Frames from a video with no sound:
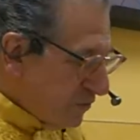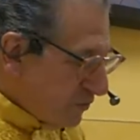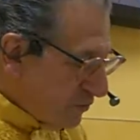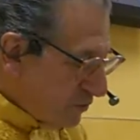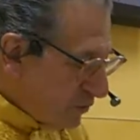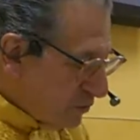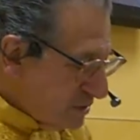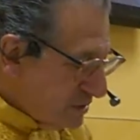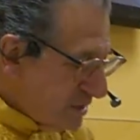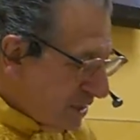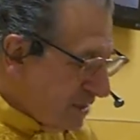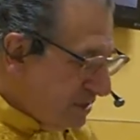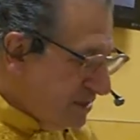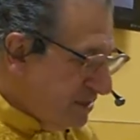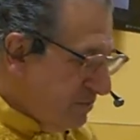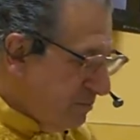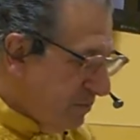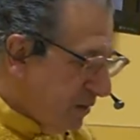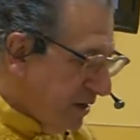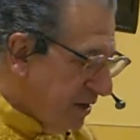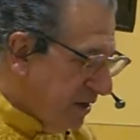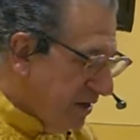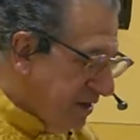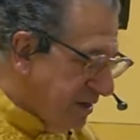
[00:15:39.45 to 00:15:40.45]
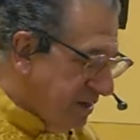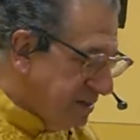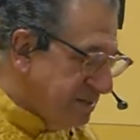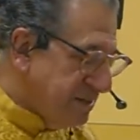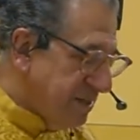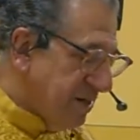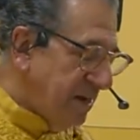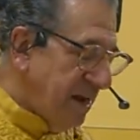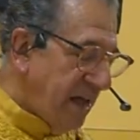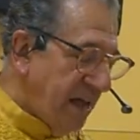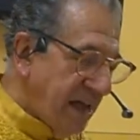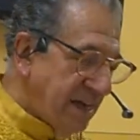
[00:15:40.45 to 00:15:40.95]
those antibiotics
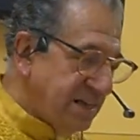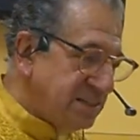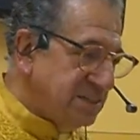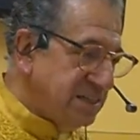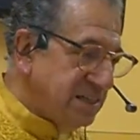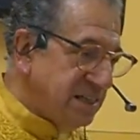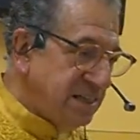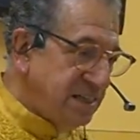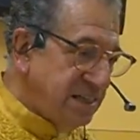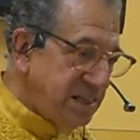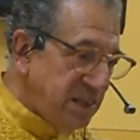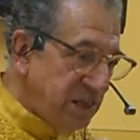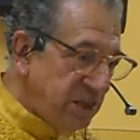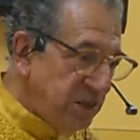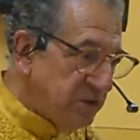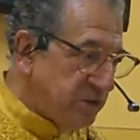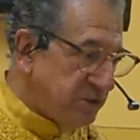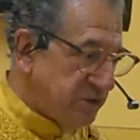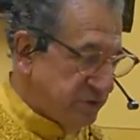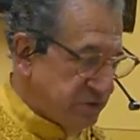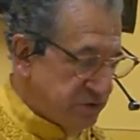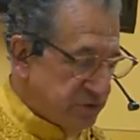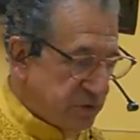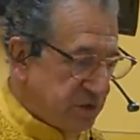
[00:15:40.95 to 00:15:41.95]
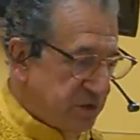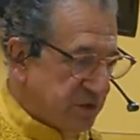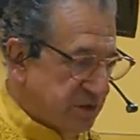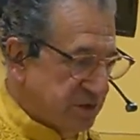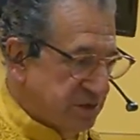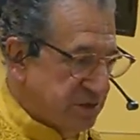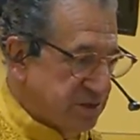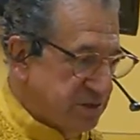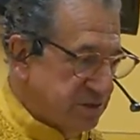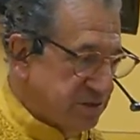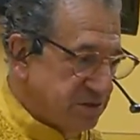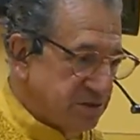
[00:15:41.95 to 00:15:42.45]
are actually killer
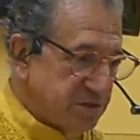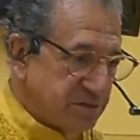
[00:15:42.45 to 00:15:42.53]
drugs.